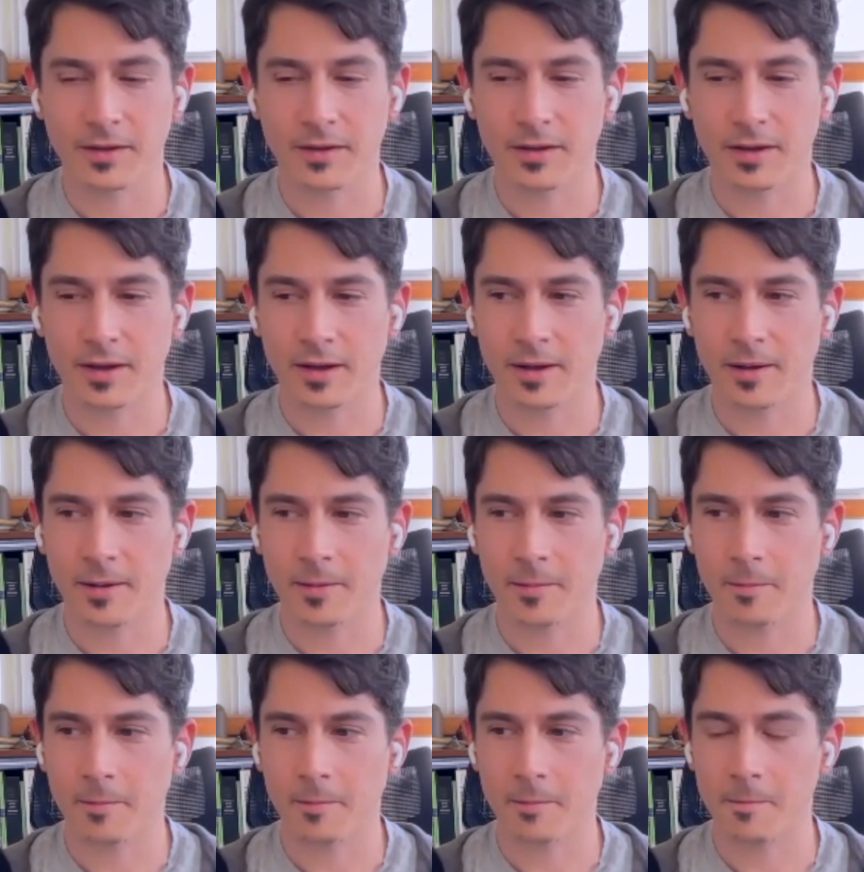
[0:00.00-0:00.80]

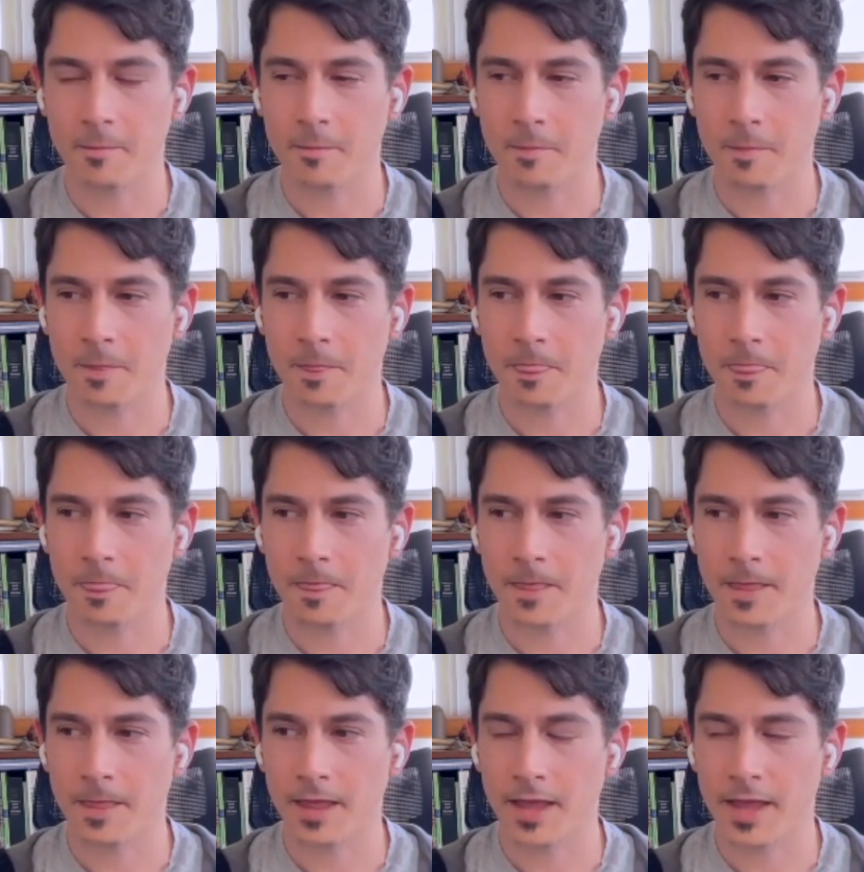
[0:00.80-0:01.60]
and
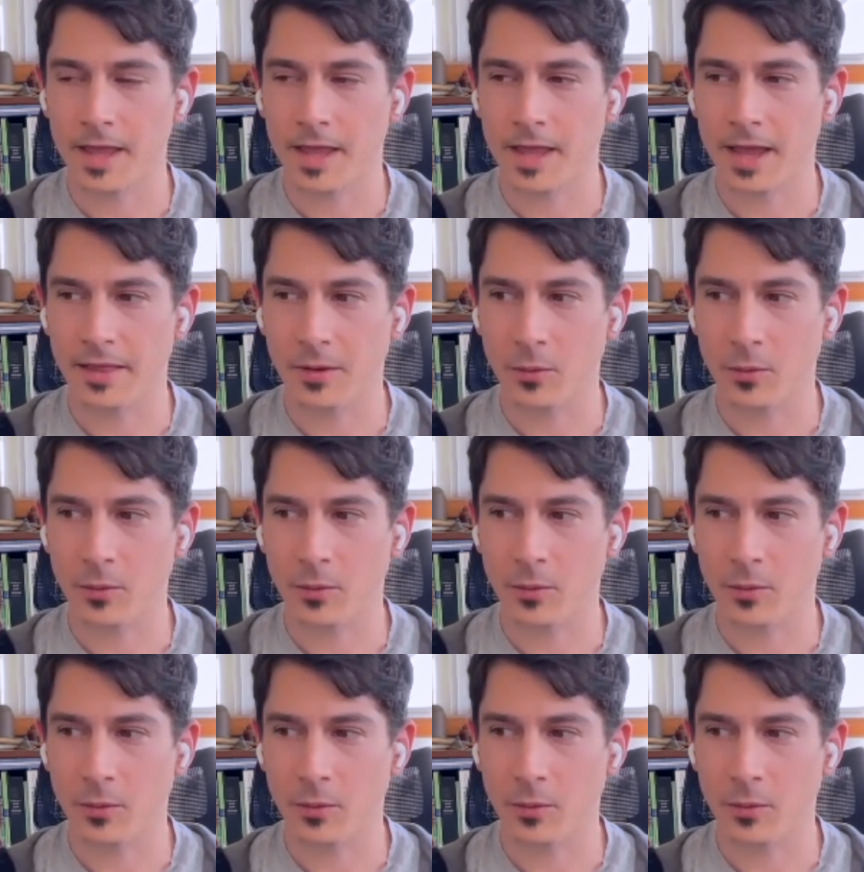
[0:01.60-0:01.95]
that we